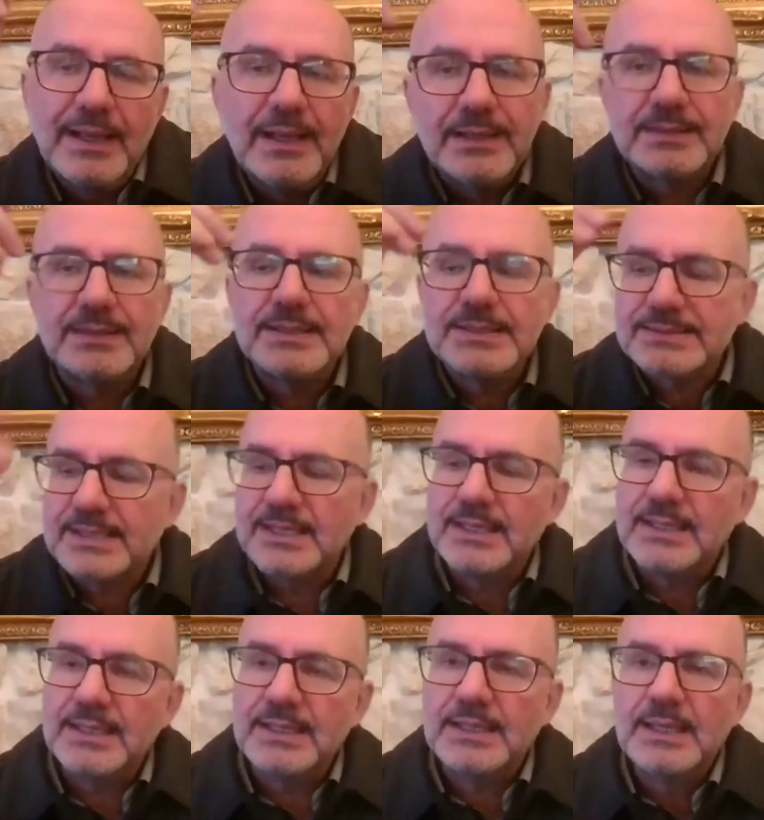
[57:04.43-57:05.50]
It
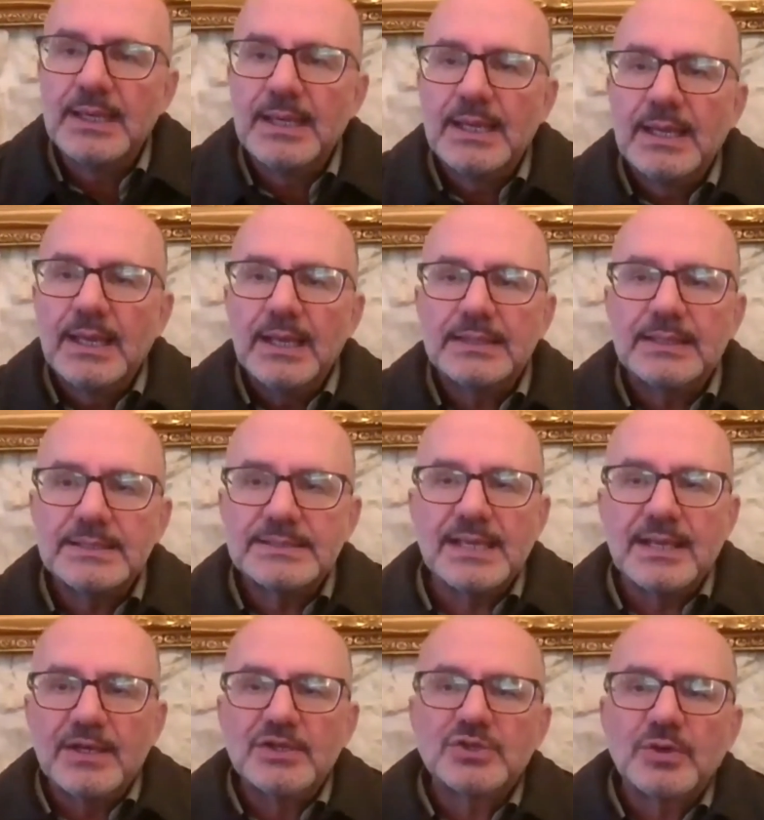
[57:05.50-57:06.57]
is
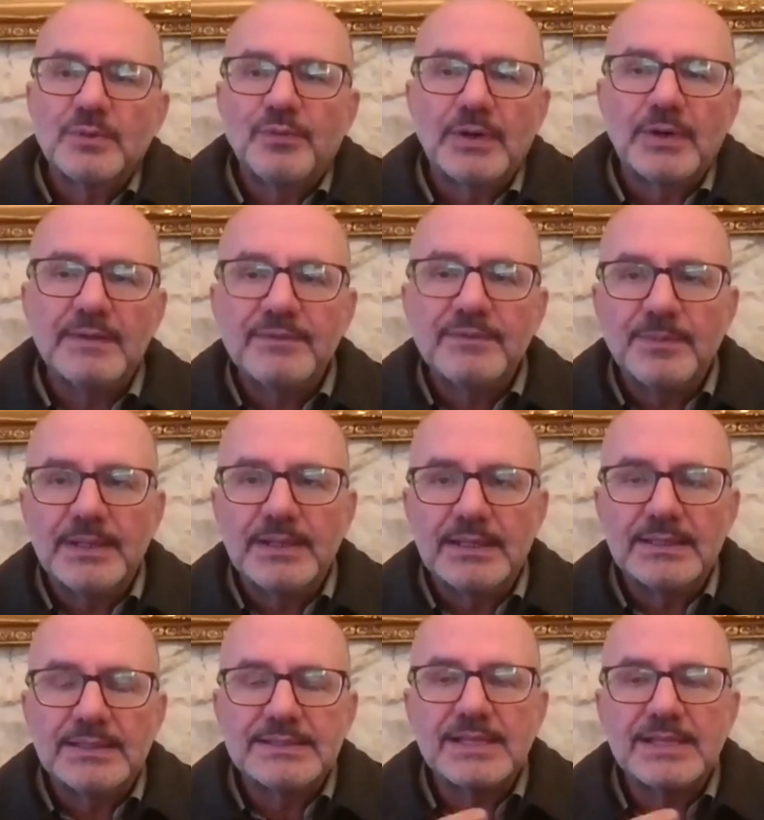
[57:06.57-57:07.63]
an issue for everybody.
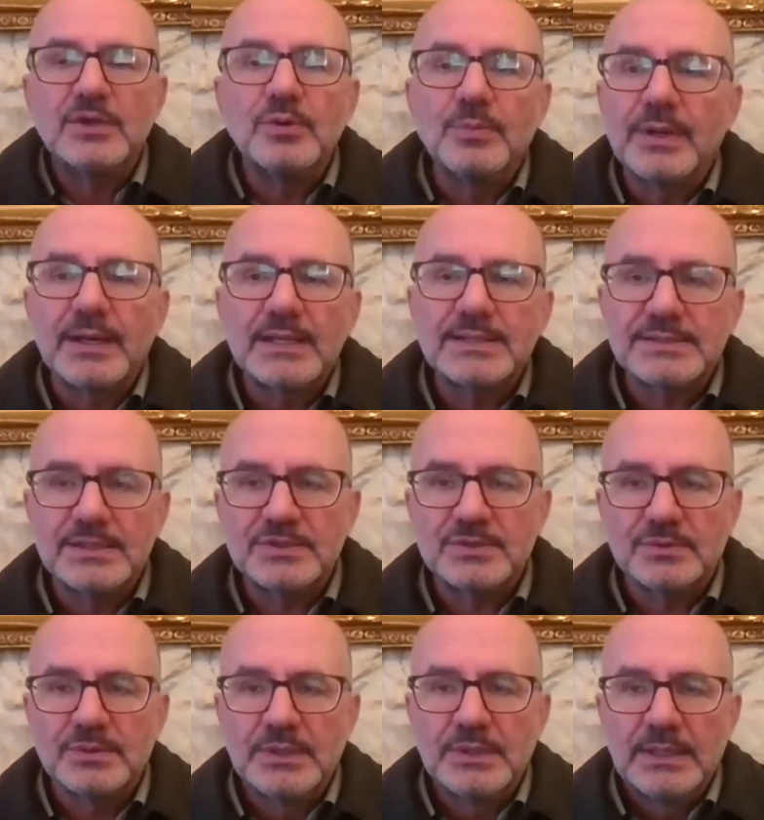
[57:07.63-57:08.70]
It is a human rights
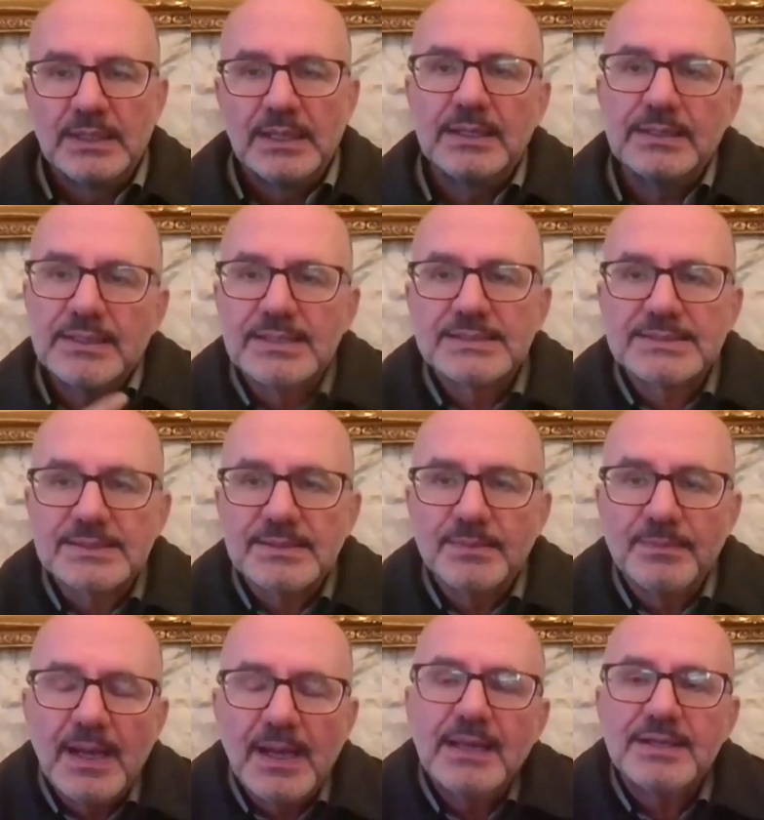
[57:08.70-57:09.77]
issue. It is
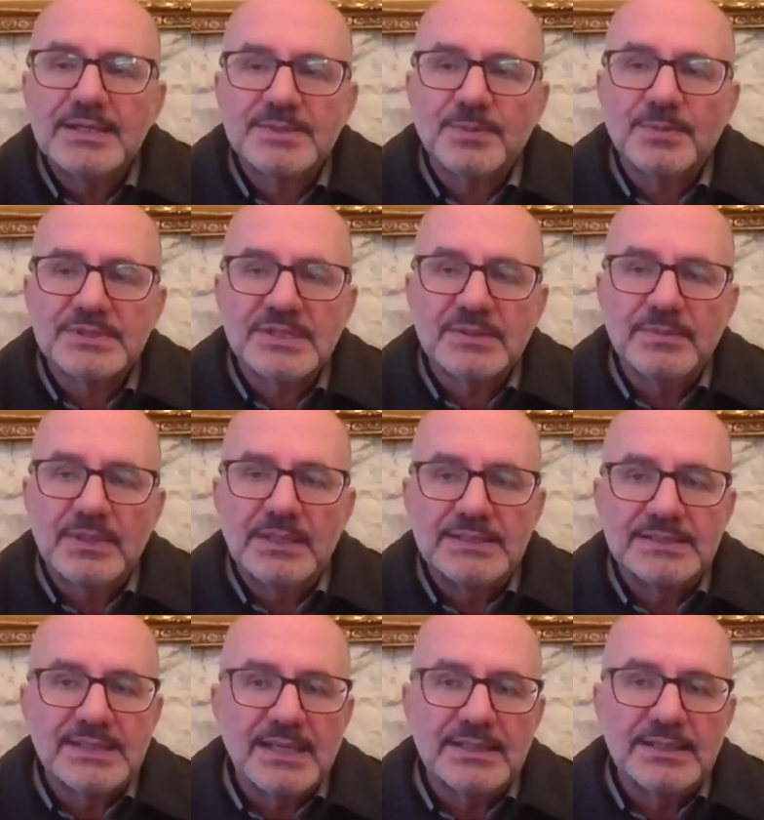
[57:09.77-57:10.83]
my responsibility,
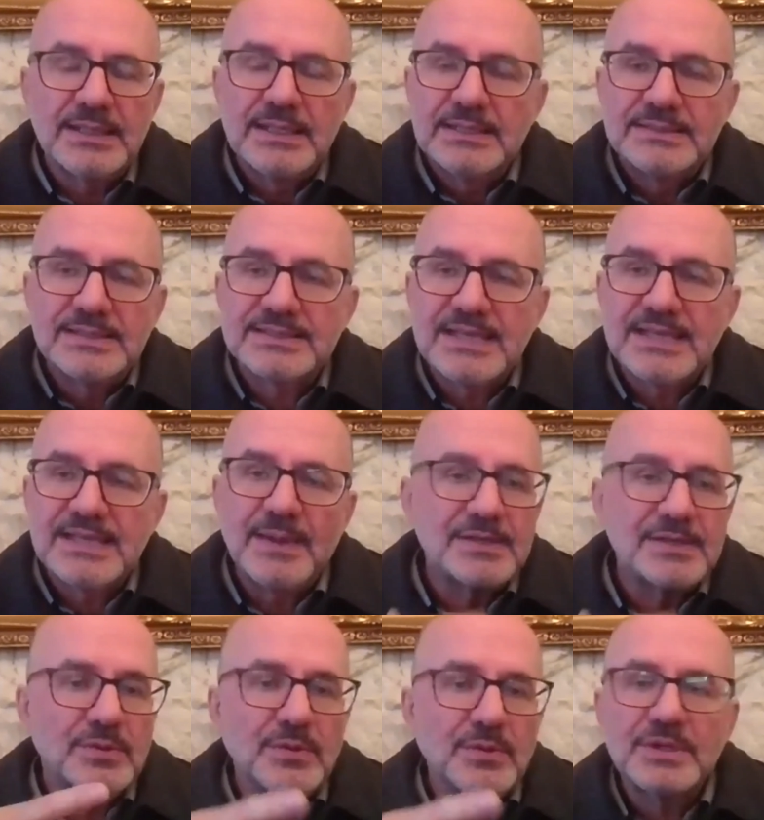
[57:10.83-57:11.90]
the same
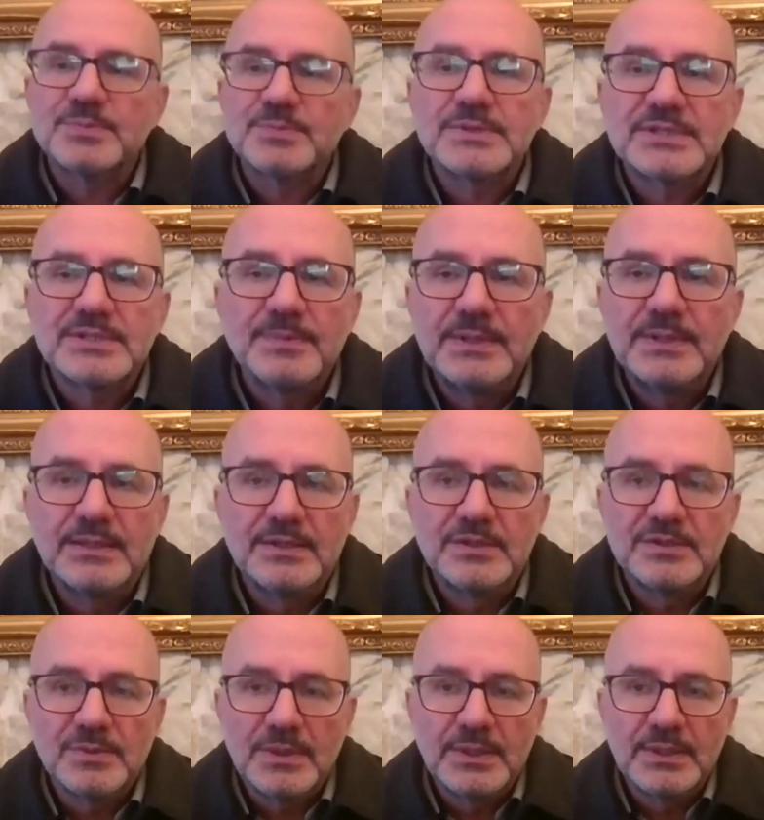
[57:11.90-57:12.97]
as your responsibility,
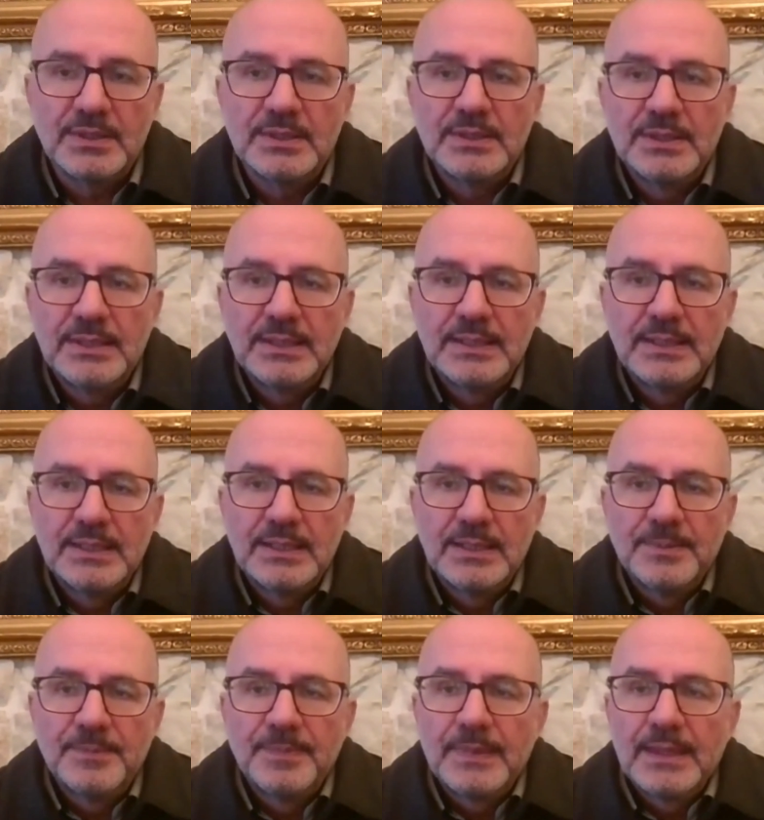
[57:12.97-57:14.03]
Joanna.
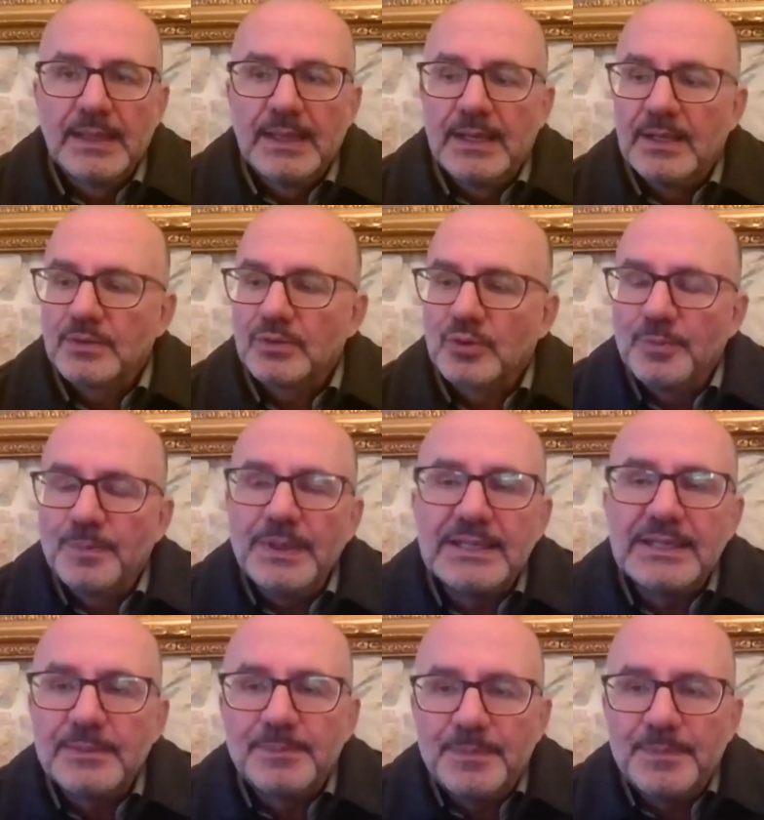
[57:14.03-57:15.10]
To
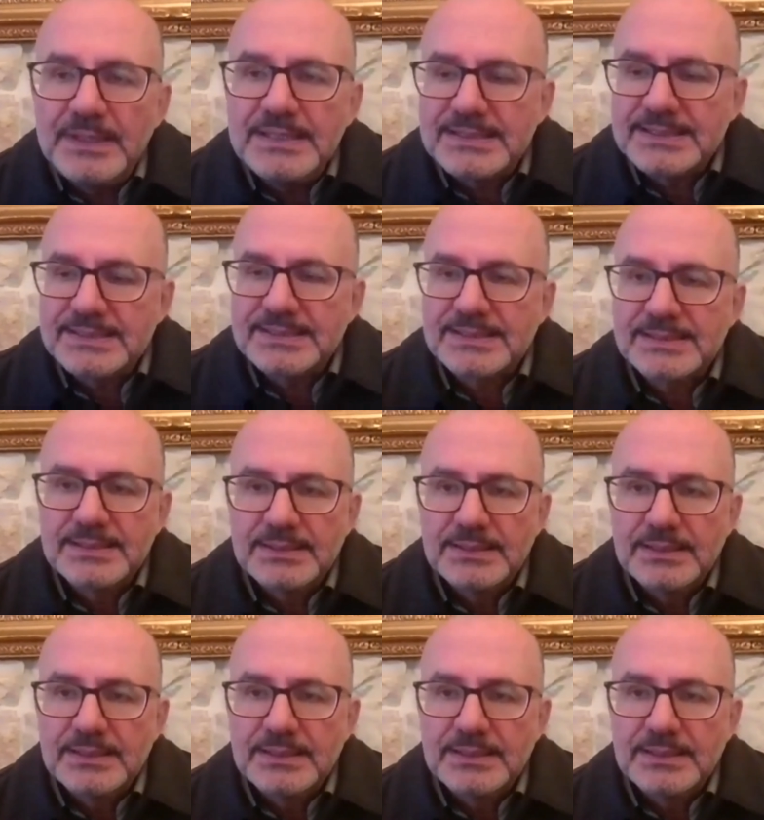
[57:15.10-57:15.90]
build a peace,